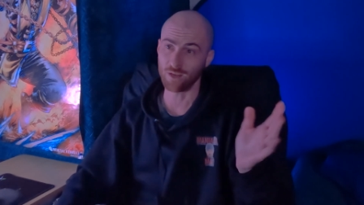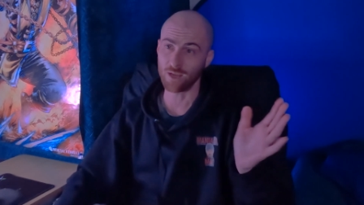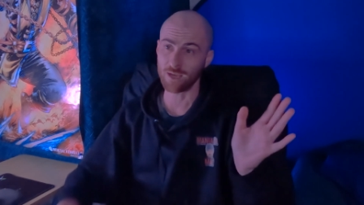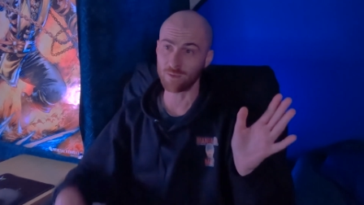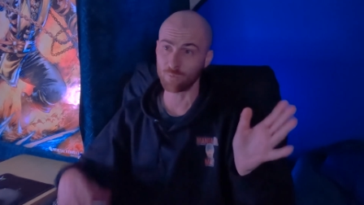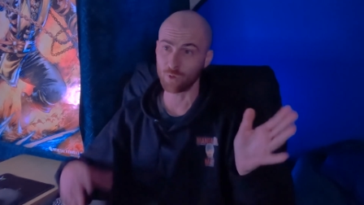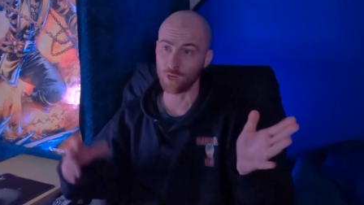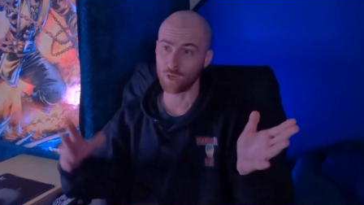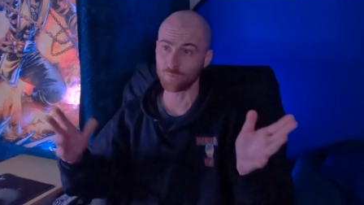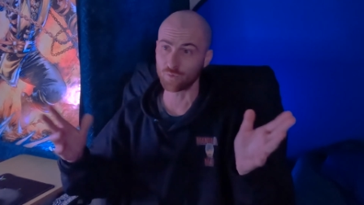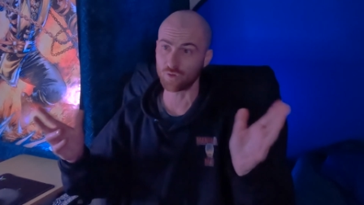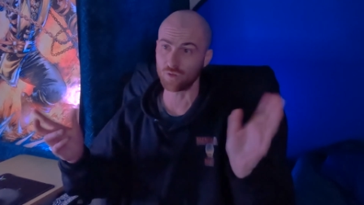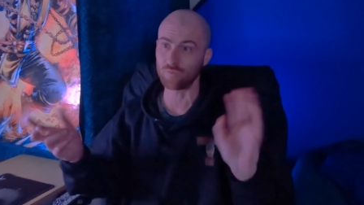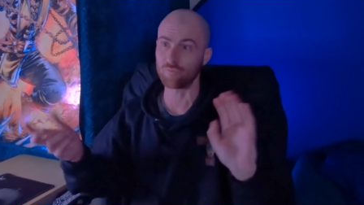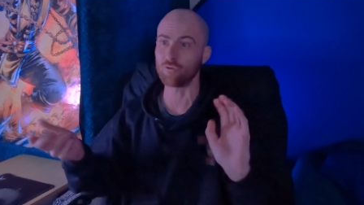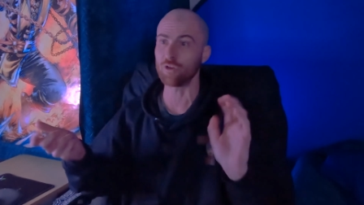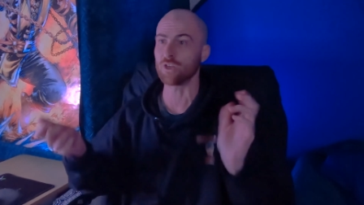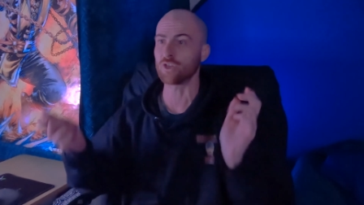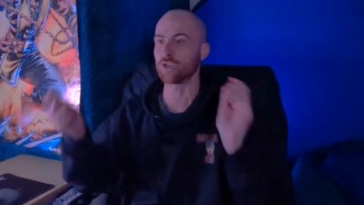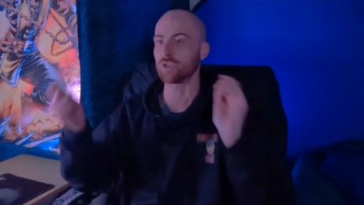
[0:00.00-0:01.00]
Nightmare on Elm
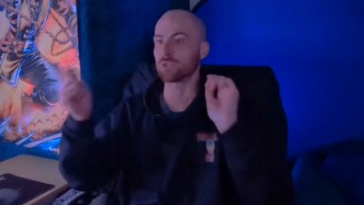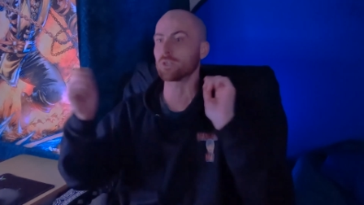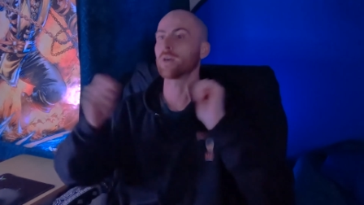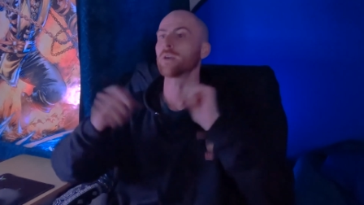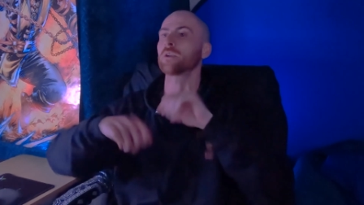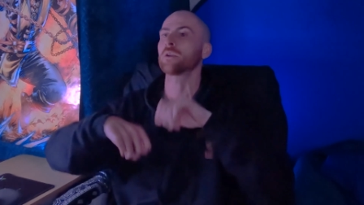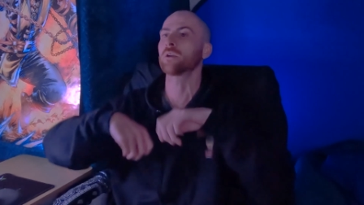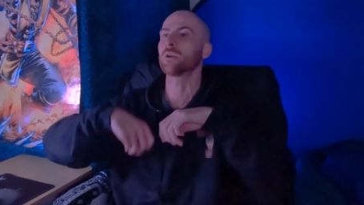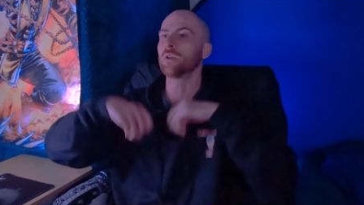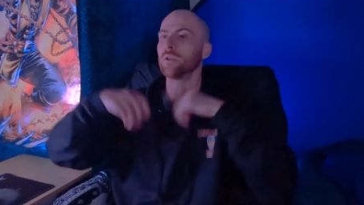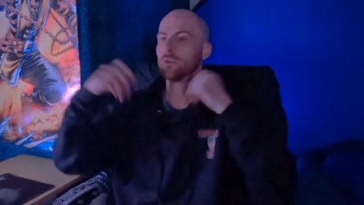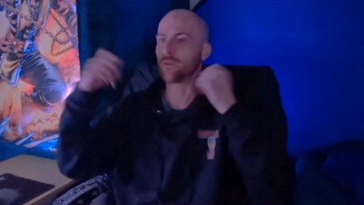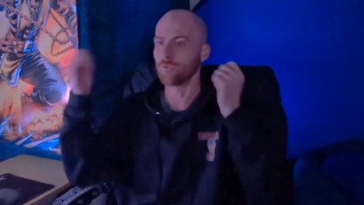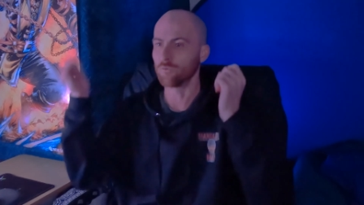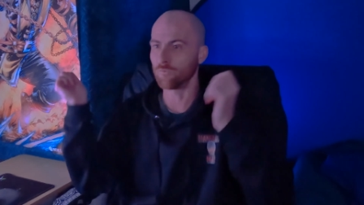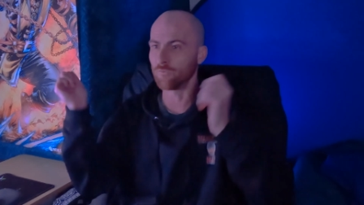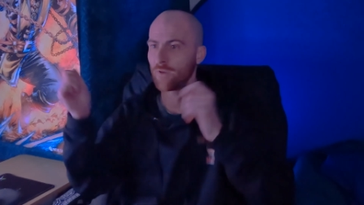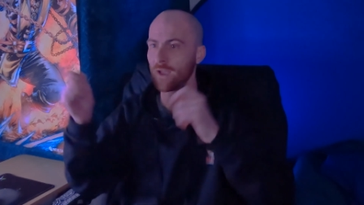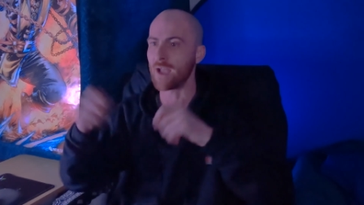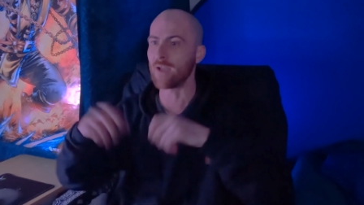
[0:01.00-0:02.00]
Street 3, she's like
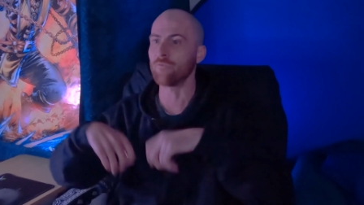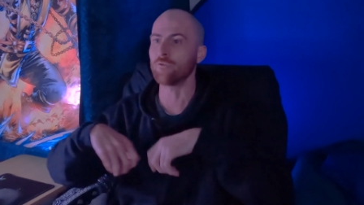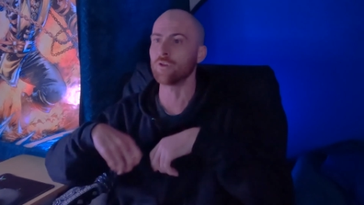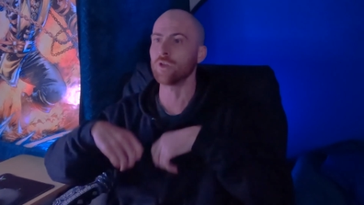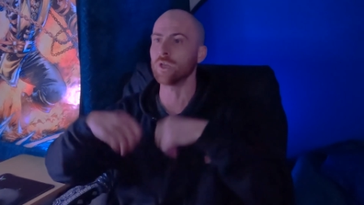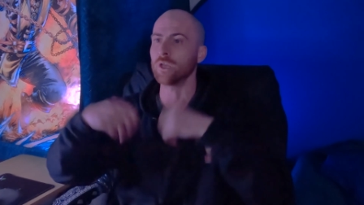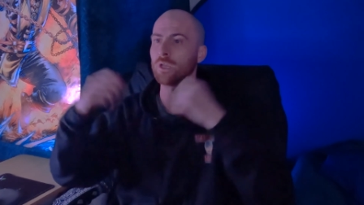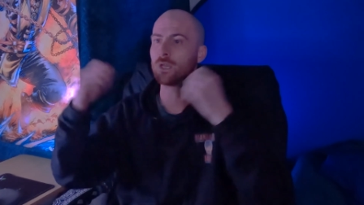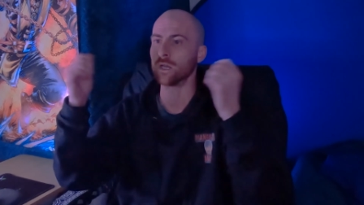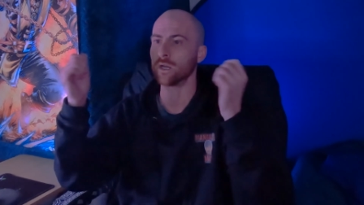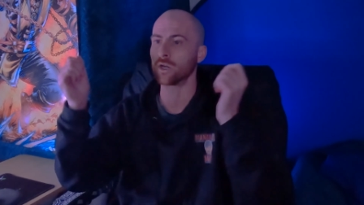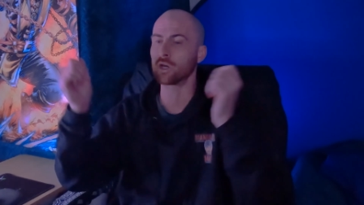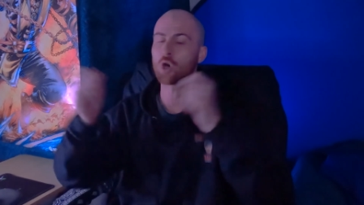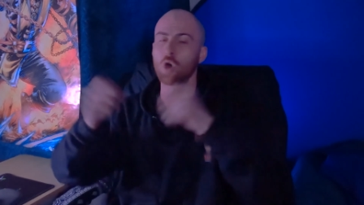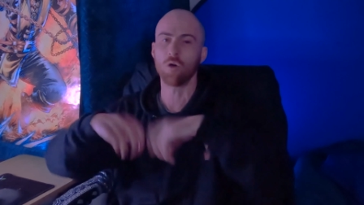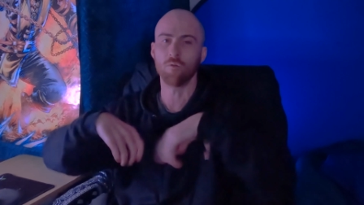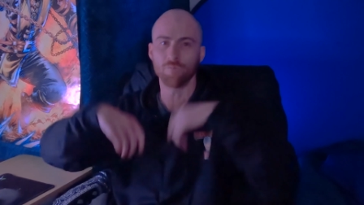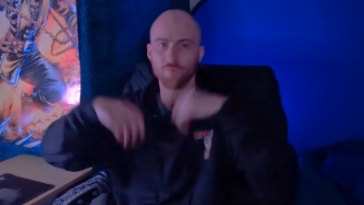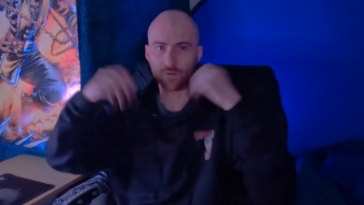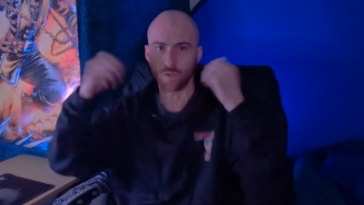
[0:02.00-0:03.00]
very
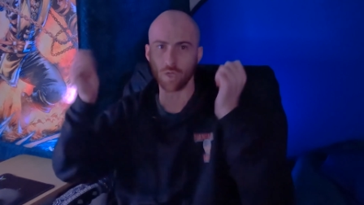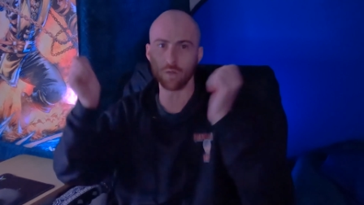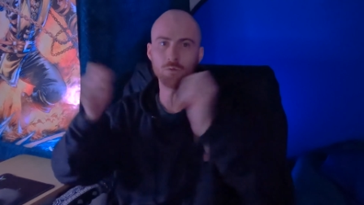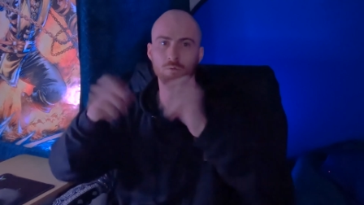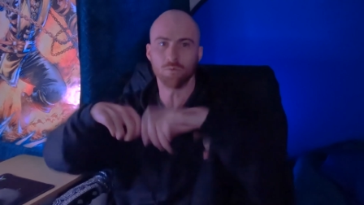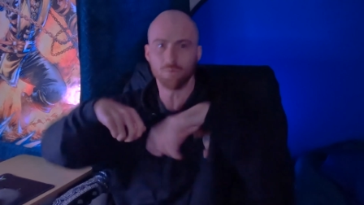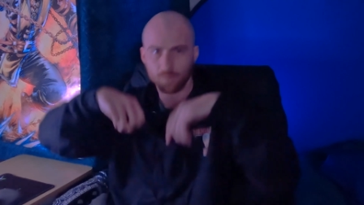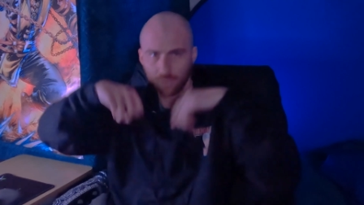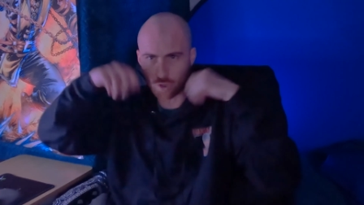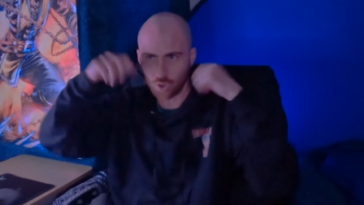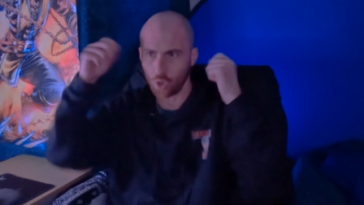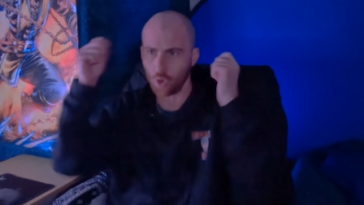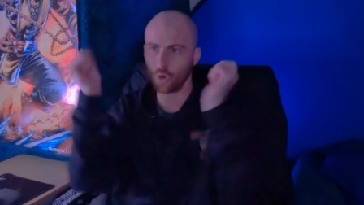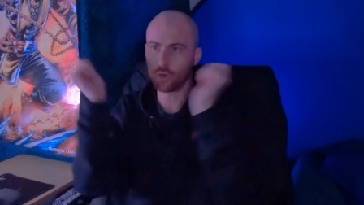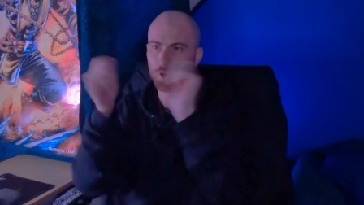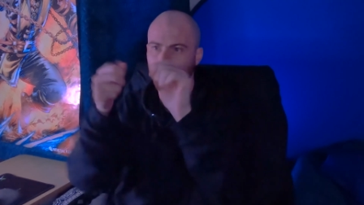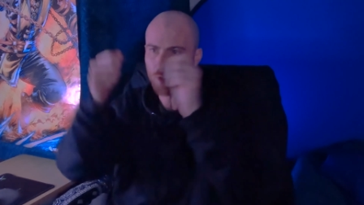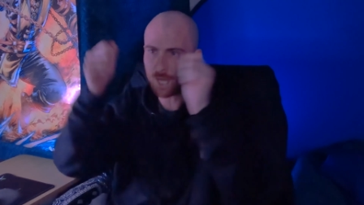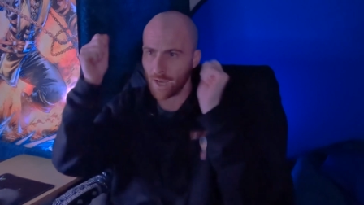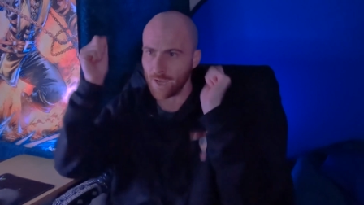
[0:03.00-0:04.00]
confident, got
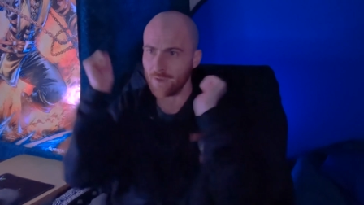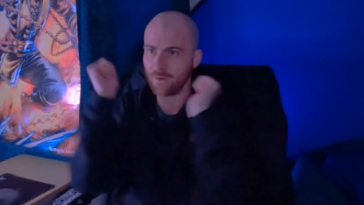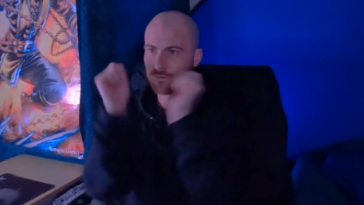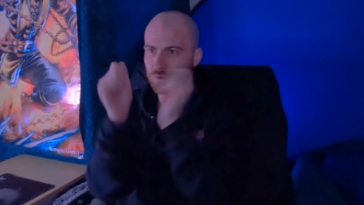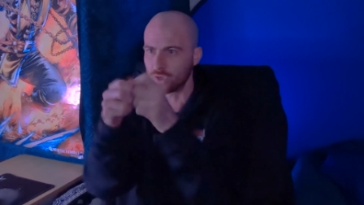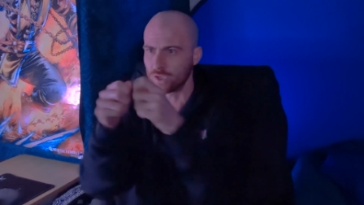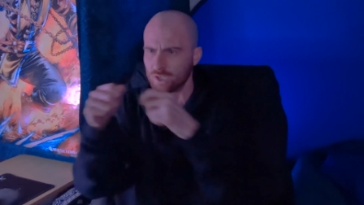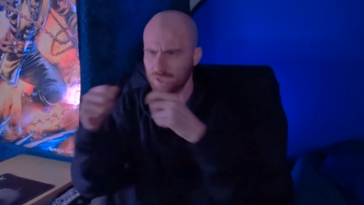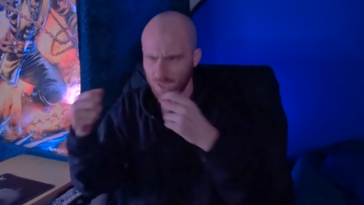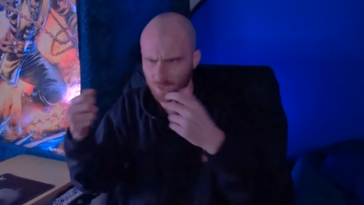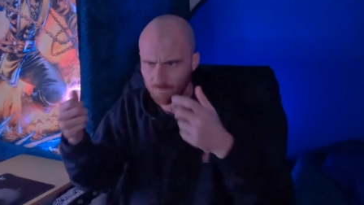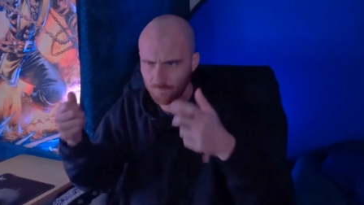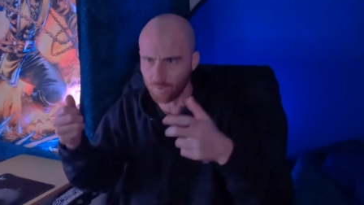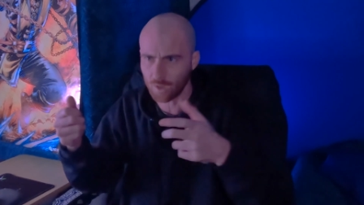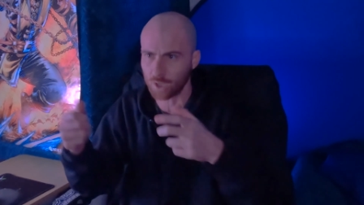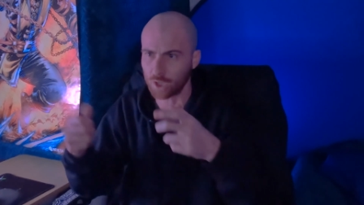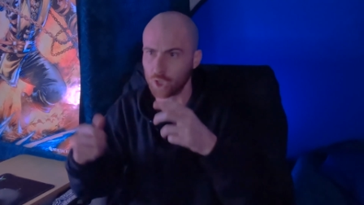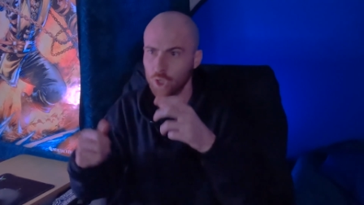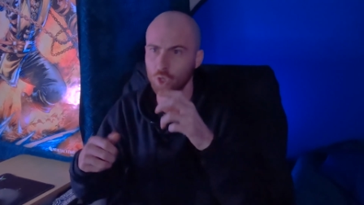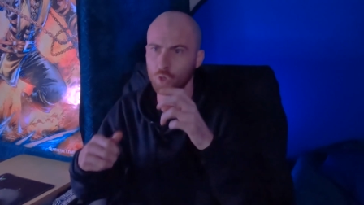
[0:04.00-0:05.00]
a knife. She's like,
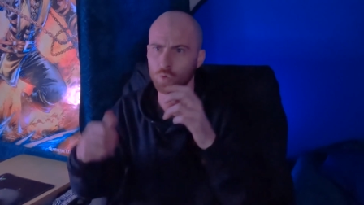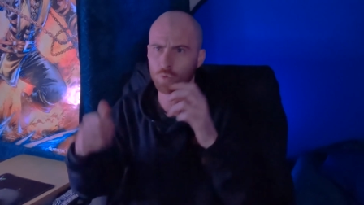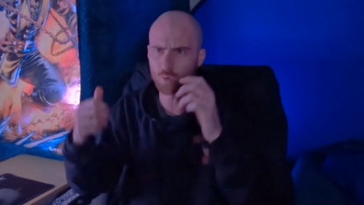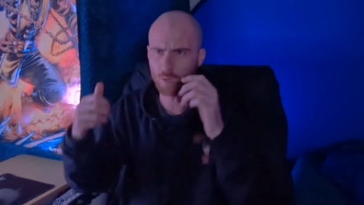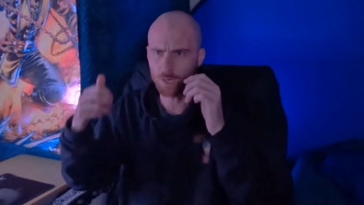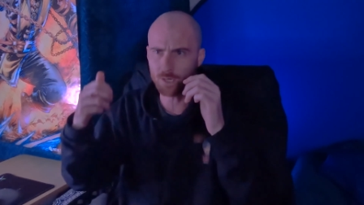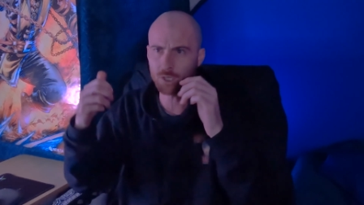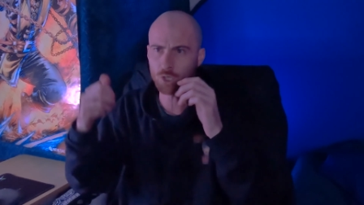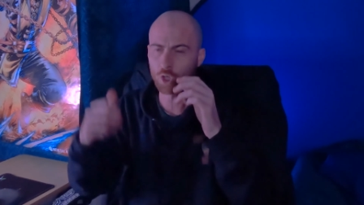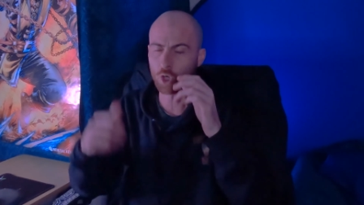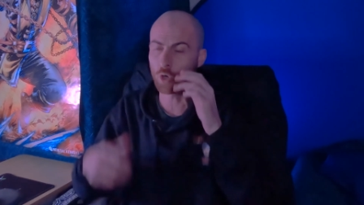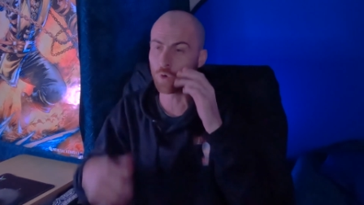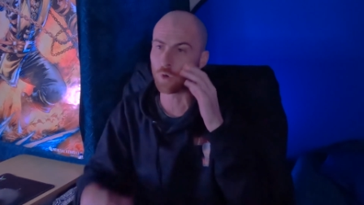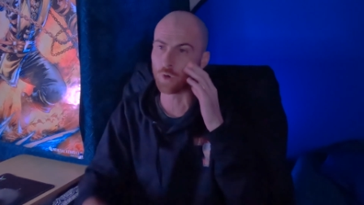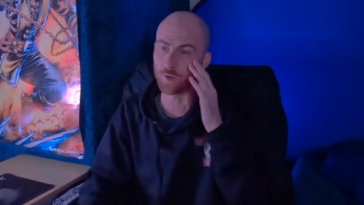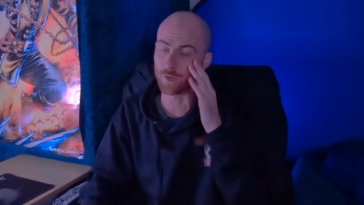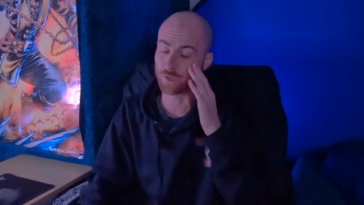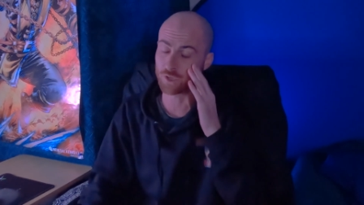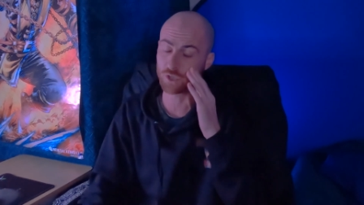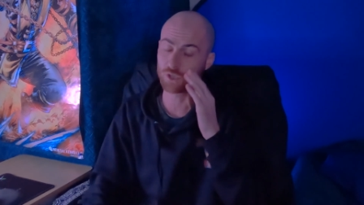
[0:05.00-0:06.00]
fuck you, like, you know,
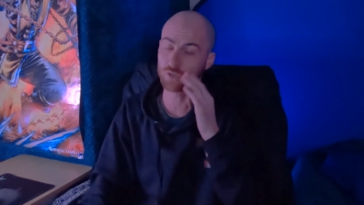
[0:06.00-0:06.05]
honest.